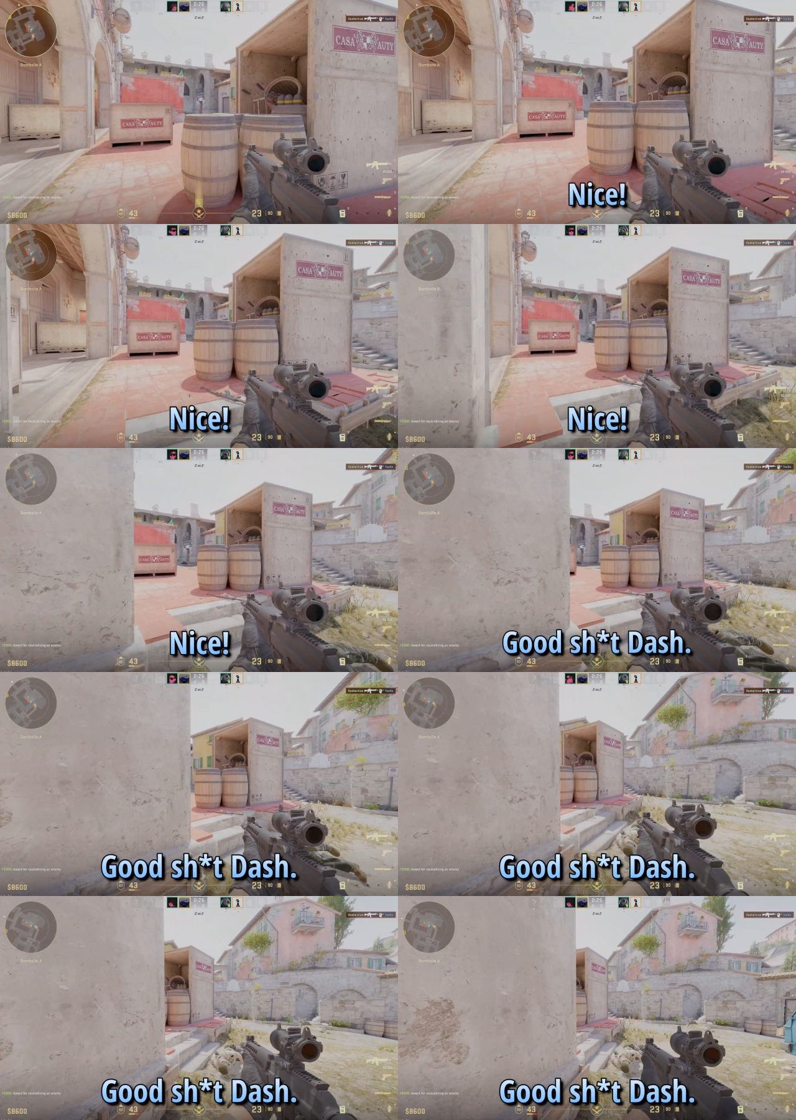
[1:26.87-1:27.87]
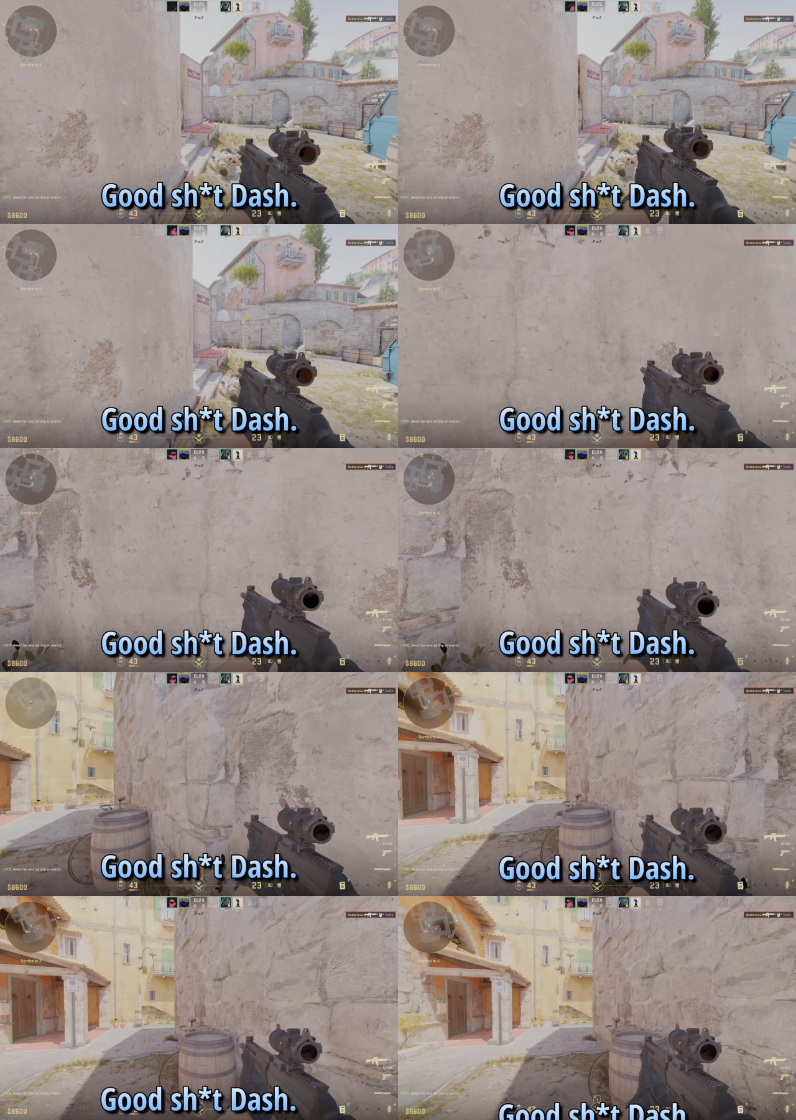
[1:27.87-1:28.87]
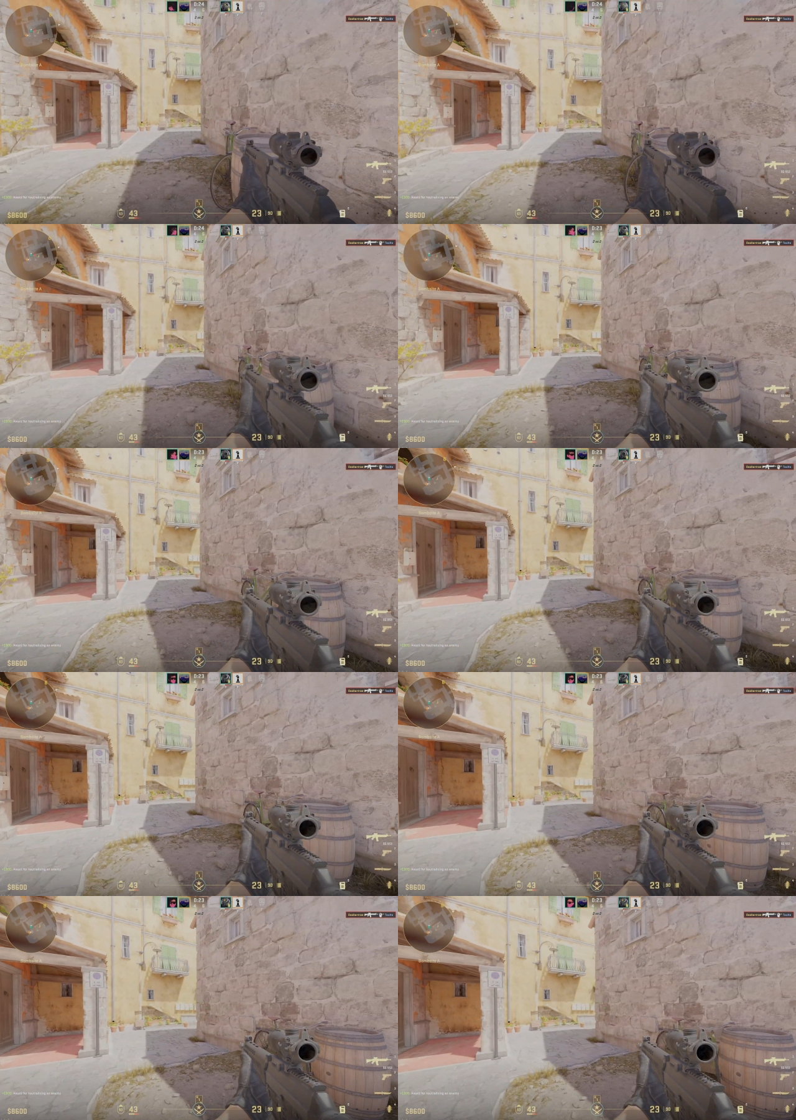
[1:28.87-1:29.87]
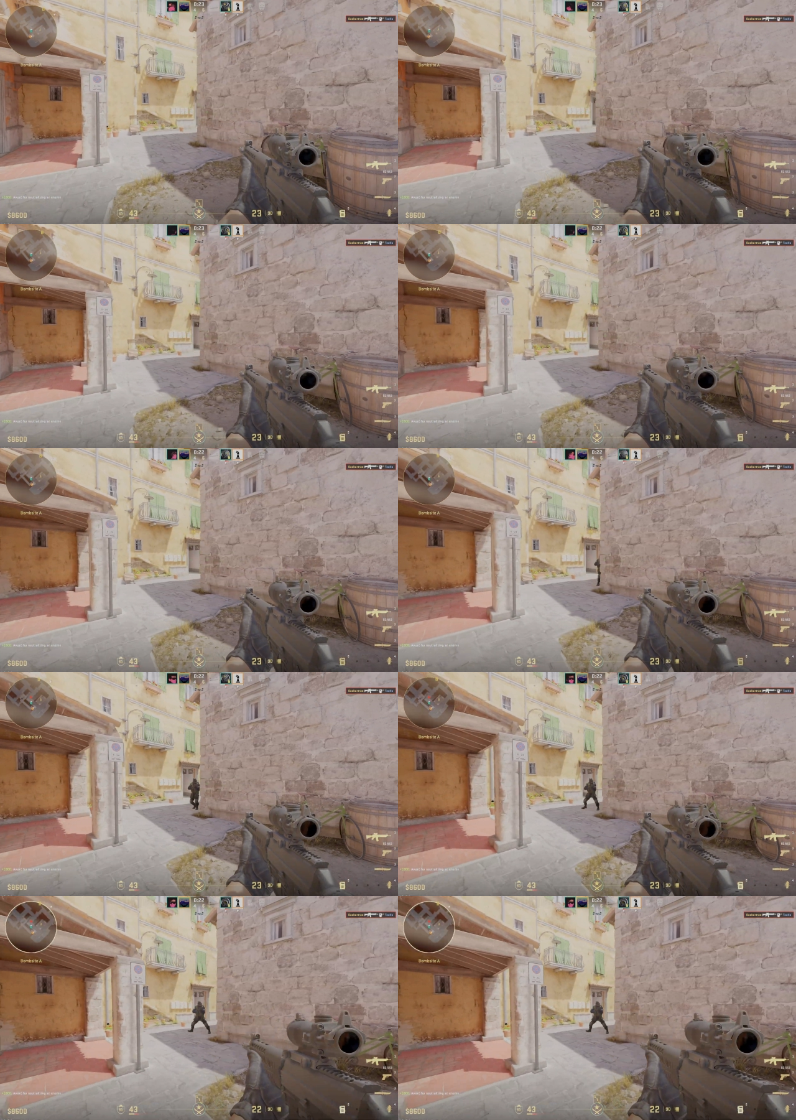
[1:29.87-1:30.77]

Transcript: No face is visible, so there are no lips to read.